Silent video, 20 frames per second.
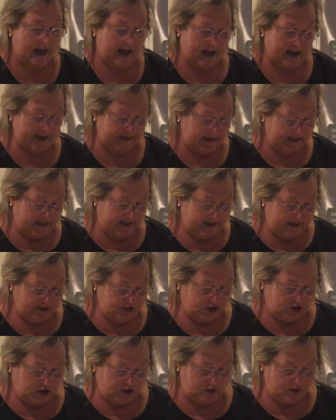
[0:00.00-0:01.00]
I
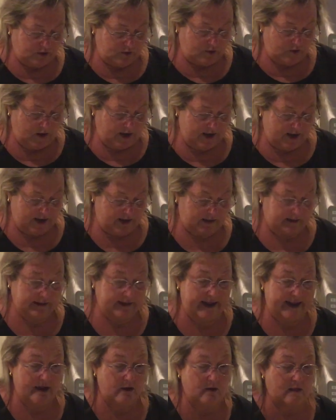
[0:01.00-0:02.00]
need to
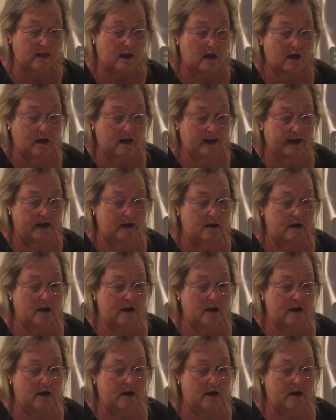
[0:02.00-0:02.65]
ladle on